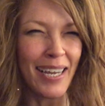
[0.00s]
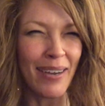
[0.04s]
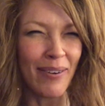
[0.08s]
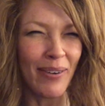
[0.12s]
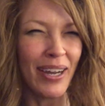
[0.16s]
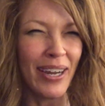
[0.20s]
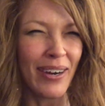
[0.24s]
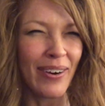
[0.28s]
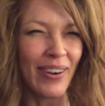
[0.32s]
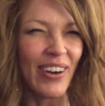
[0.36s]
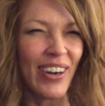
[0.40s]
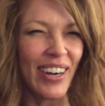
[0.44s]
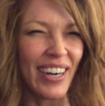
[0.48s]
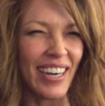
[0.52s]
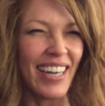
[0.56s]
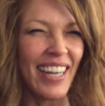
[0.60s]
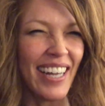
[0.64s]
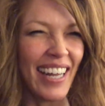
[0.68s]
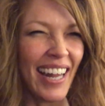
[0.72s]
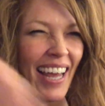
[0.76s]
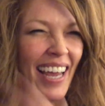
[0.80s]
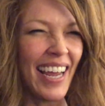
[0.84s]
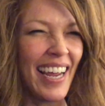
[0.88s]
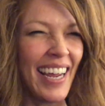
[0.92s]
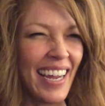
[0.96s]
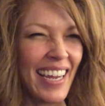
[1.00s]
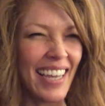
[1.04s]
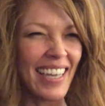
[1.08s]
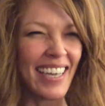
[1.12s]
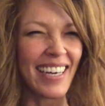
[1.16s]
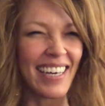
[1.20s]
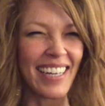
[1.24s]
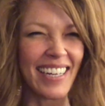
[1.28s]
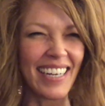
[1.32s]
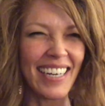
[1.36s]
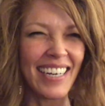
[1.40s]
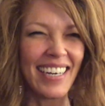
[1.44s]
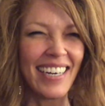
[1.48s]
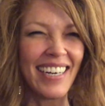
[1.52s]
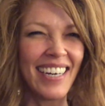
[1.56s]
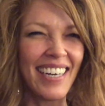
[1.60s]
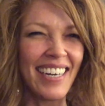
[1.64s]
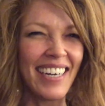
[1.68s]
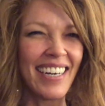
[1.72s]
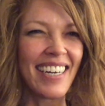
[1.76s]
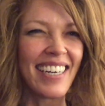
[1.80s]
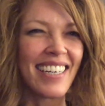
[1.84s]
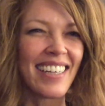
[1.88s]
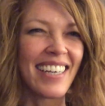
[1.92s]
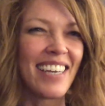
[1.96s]
We were like
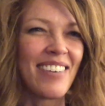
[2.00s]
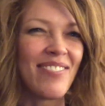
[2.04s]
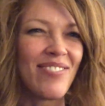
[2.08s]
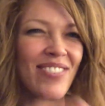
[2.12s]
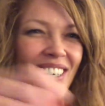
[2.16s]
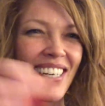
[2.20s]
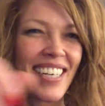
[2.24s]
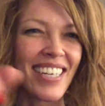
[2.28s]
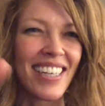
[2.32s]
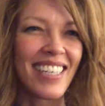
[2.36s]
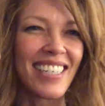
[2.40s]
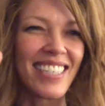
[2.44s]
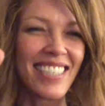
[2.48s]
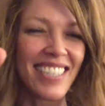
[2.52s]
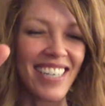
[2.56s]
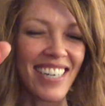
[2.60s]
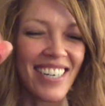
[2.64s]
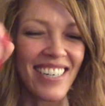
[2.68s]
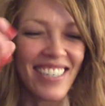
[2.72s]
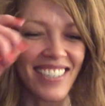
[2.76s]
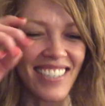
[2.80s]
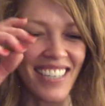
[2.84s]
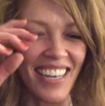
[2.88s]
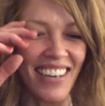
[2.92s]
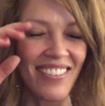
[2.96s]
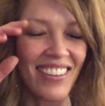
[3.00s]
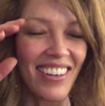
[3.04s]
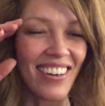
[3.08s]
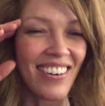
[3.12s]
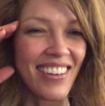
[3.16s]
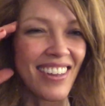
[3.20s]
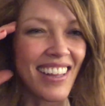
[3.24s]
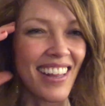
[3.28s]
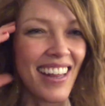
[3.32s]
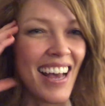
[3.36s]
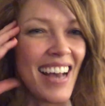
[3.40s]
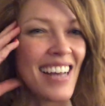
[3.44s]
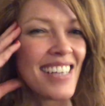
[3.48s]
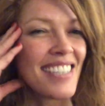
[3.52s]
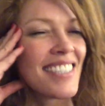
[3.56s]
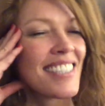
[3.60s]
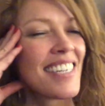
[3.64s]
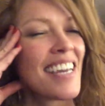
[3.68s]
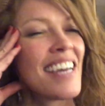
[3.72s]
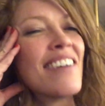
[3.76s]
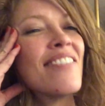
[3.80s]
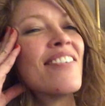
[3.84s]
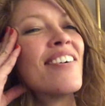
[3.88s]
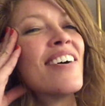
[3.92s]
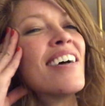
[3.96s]
cleaning and like putting the chairs up. They were the last
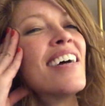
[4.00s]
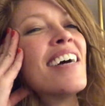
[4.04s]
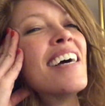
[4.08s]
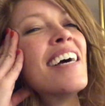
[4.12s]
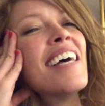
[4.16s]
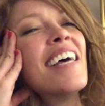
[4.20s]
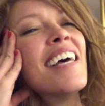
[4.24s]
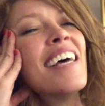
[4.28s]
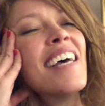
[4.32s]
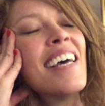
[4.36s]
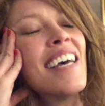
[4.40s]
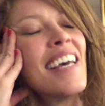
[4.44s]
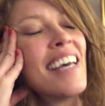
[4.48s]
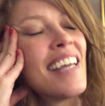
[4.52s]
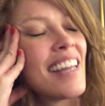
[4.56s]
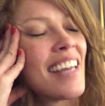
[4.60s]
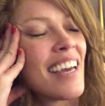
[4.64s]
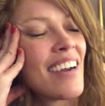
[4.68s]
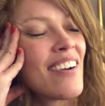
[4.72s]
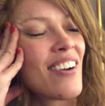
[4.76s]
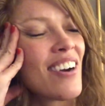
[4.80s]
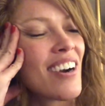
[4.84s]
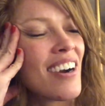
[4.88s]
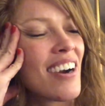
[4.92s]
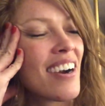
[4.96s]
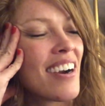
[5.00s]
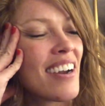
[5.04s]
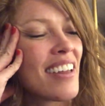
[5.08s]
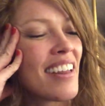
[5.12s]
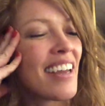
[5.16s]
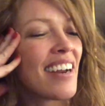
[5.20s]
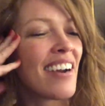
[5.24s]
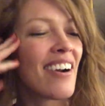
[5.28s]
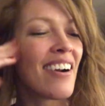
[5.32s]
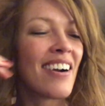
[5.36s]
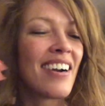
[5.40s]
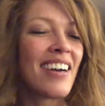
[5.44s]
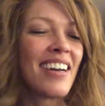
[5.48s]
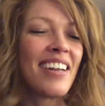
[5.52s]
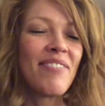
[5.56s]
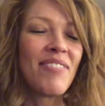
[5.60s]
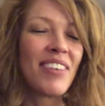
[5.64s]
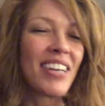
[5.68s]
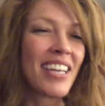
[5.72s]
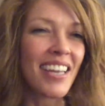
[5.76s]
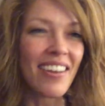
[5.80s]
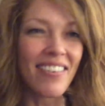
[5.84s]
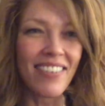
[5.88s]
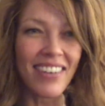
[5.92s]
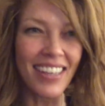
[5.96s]
table. They were they'd already
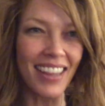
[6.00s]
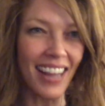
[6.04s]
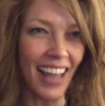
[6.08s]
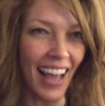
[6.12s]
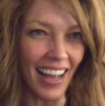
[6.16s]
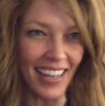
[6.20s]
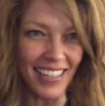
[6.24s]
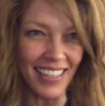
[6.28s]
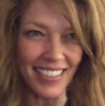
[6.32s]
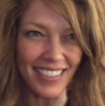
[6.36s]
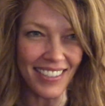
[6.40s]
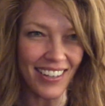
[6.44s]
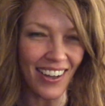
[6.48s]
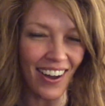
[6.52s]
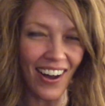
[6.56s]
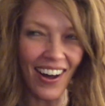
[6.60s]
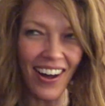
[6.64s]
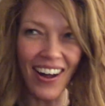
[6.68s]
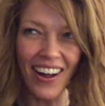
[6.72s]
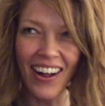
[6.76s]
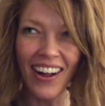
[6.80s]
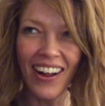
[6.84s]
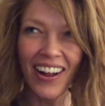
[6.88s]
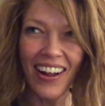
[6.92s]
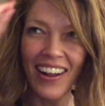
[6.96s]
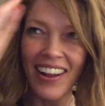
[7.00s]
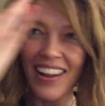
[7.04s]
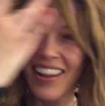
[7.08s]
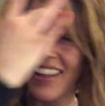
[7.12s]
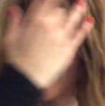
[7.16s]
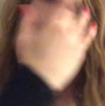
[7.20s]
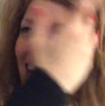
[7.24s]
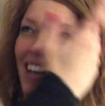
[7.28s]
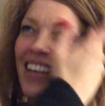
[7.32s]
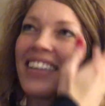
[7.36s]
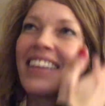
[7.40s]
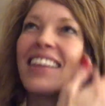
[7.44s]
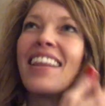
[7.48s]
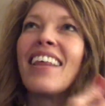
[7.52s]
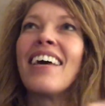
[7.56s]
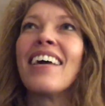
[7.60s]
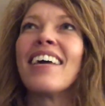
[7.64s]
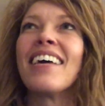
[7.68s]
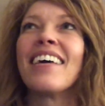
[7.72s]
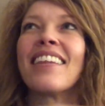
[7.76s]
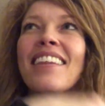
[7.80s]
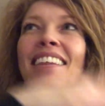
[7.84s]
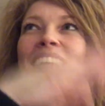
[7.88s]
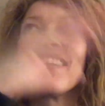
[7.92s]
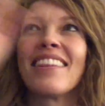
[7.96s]
been given last call and
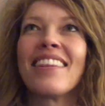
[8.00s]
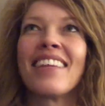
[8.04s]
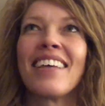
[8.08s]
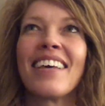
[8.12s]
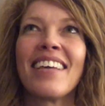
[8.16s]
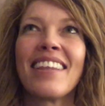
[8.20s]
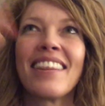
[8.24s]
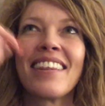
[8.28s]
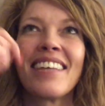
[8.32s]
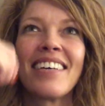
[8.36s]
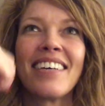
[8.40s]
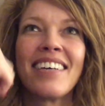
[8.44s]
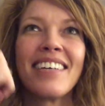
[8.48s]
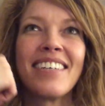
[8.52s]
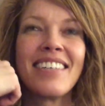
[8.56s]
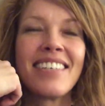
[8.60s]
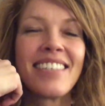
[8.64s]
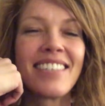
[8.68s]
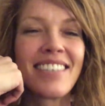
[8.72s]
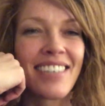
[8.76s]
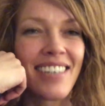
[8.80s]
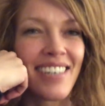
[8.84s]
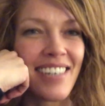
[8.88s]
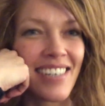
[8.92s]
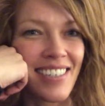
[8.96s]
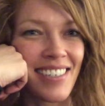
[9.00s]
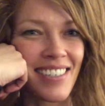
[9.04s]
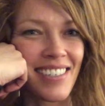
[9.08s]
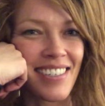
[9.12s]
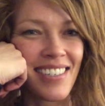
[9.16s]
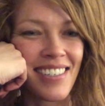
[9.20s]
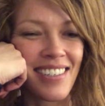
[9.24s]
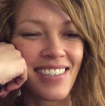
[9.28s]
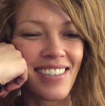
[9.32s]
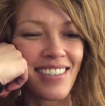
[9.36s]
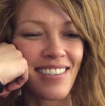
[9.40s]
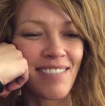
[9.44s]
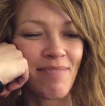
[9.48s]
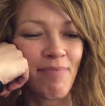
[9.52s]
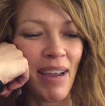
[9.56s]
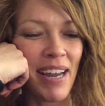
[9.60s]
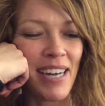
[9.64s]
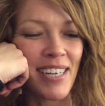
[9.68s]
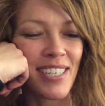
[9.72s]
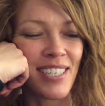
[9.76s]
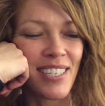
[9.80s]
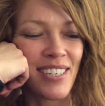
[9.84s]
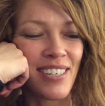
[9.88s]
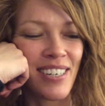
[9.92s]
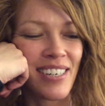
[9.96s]
like that like the desserts
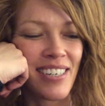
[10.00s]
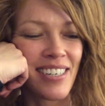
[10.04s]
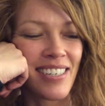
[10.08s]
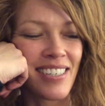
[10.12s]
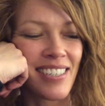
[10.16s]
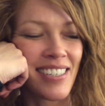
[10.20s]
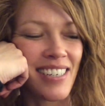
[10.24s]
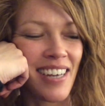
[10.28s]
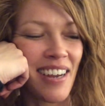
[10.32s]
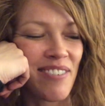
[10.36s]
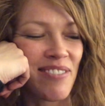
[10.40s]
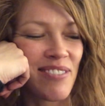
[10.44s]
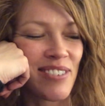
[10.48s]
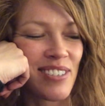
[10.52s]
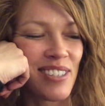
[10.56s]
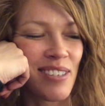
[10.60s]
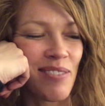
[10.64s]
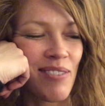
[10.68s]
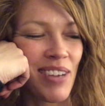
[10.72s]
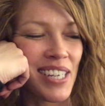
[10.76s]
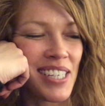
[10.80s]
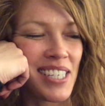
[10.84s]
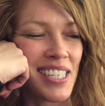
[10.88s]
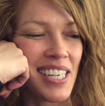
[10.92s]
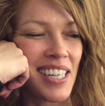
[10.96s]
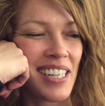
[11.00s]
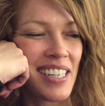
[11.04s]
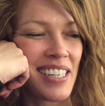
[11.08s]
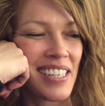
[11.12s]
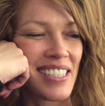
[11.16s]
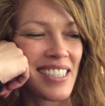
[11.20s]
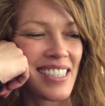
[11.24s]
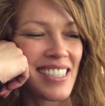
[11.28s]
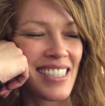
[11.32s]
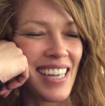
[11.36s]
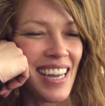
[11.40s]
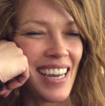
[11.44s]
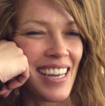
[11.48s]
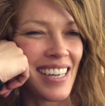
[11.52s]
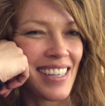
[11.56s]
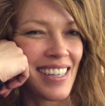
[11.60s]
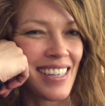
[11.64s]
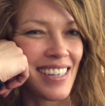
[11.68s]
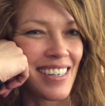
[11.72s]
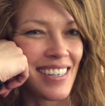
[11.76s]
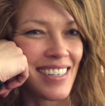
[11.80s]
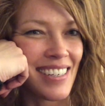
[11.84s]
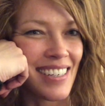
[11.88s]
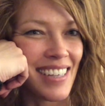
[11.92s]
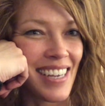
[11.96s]
pastry chef was about to close down
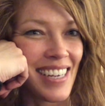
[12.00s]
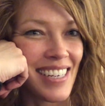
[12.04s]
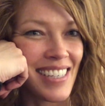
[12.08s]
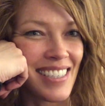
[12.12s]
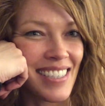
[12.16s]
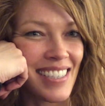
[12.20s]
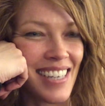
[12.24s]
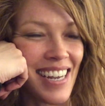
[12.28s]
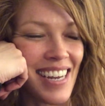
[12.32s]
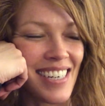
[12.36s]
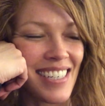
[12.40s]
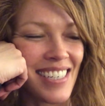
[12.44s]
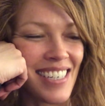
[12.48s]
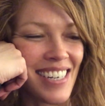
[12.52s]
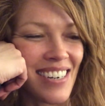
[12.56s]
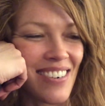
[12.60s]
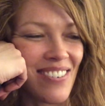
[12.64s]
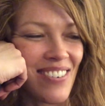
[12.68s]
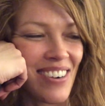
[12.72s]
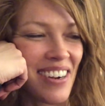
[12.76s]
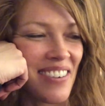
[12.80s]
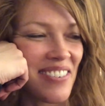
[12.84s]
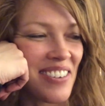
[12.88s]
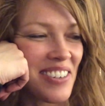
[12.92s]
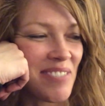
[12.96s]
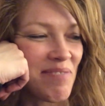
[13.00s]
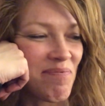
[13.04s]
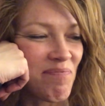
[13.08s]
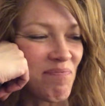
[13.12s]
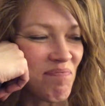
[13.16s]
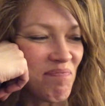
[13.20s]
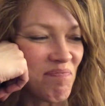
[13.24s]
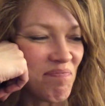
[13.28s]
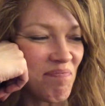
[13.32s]
their like station or whatever.